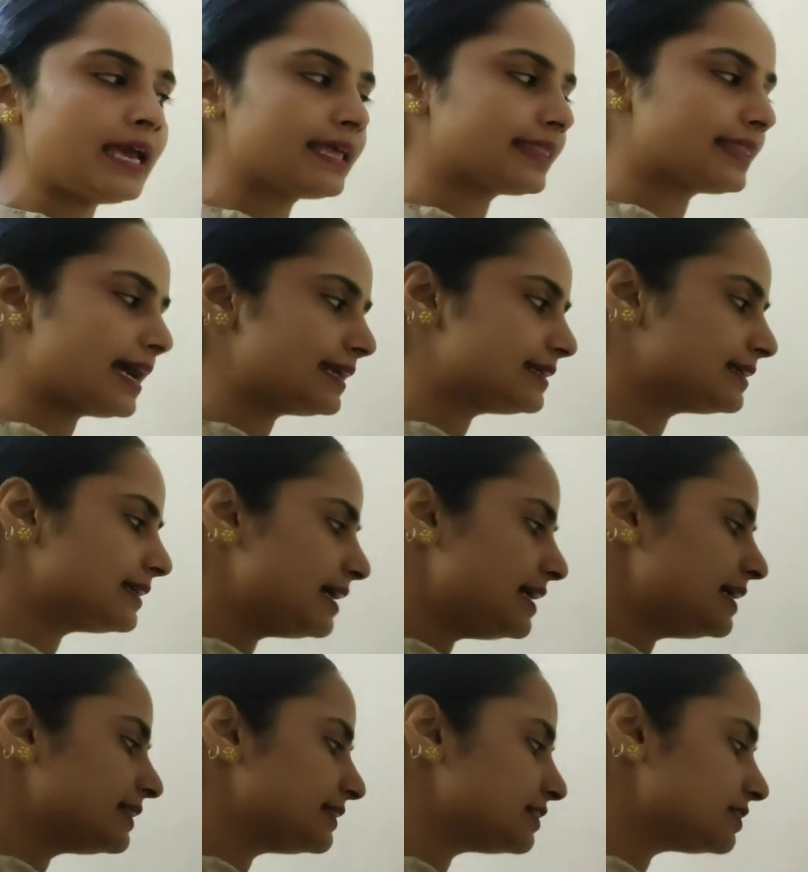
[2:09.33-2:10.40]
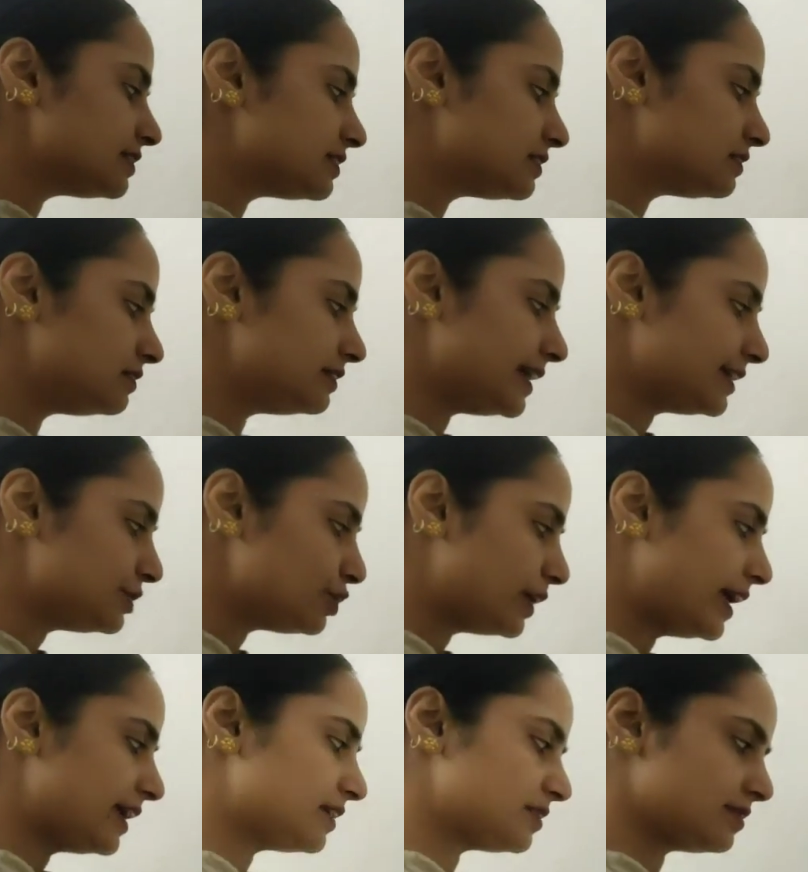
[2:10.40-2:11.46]
that these
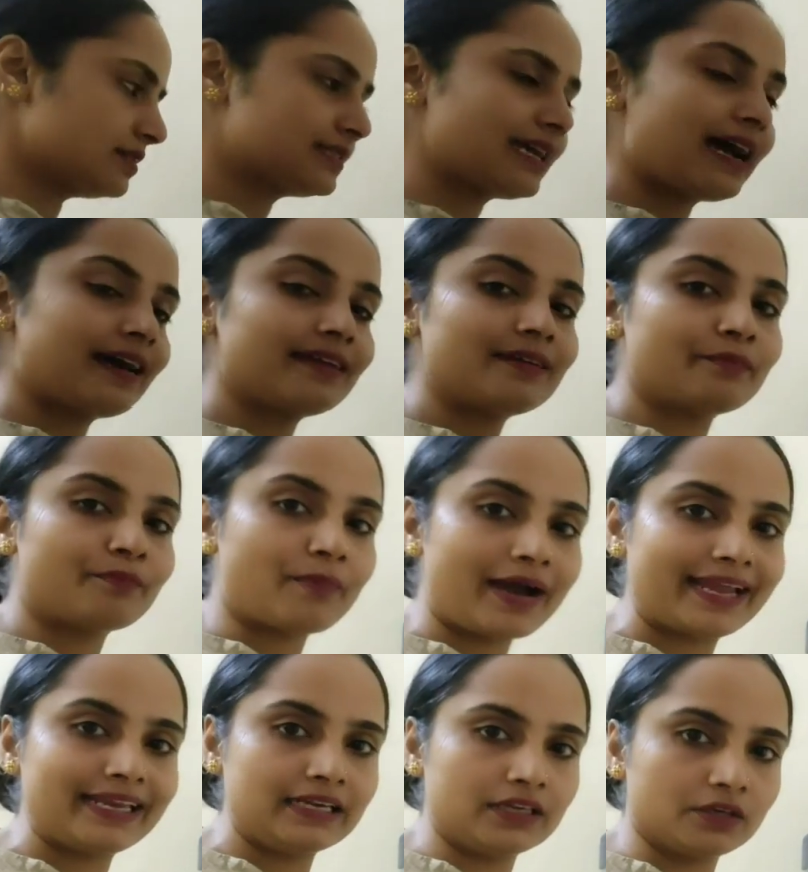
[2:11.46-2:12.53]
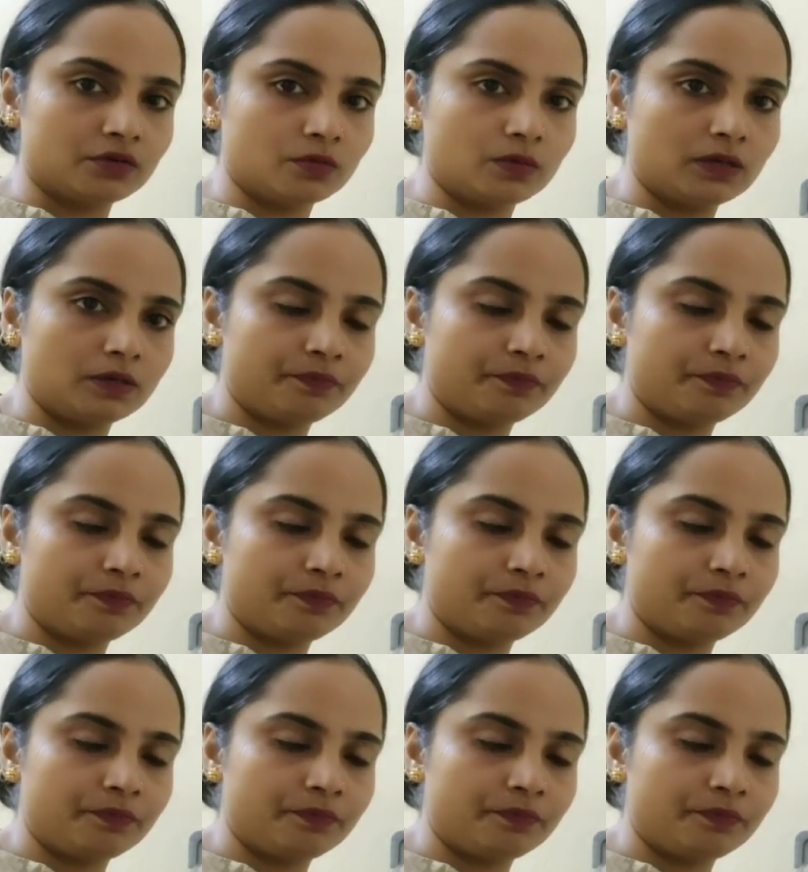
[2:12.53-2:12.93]
educators are bilingual.